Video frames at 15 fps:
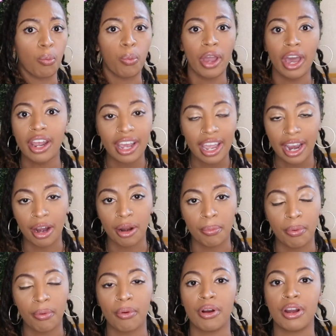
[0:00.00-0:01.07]
What
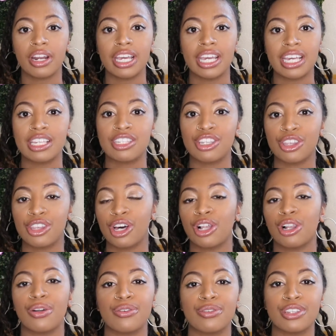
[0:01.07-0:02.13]
airport is the
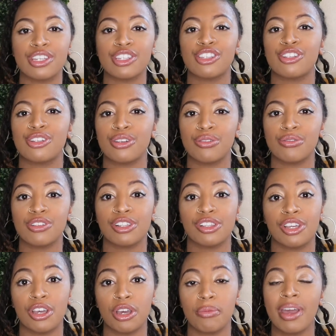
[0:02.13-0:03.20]
closest to
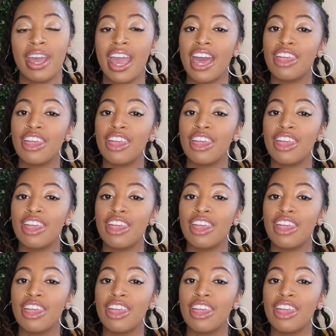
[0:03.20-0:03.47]
Tulum?